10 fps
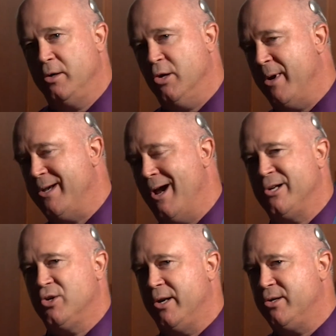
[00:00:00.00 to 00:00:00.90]
You're my
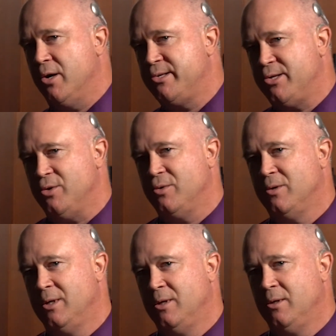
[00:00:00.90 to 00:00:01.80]
doctor, I trust you.
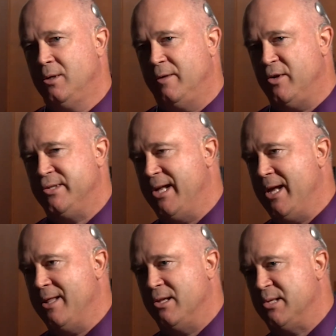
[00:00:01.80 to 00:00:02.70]
If you
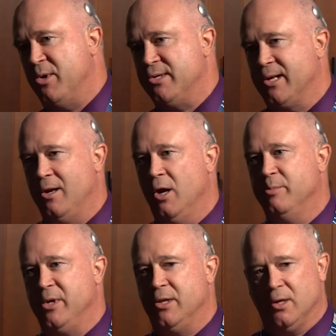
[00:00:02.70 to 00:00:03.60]
say that this person can help me,